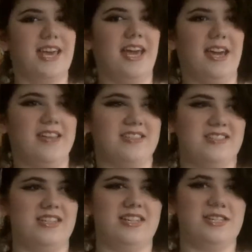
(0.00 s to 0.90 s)
Yeah,
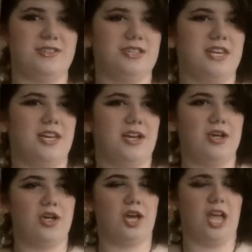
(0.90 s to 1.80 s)
senior
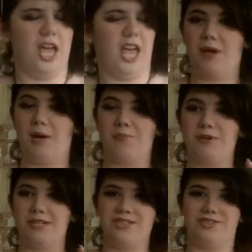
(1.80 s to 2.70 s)
year. I'm
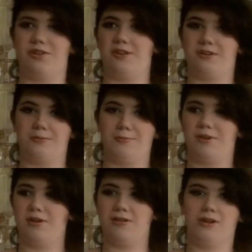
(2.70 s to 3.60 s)
pretty sure
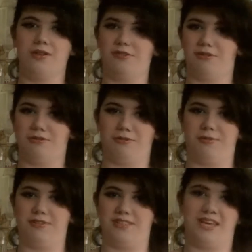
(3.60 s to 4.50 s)
we are all going
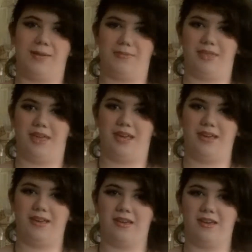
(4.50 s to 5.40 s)
through the same
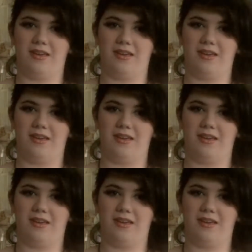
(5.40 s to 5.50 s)
thing.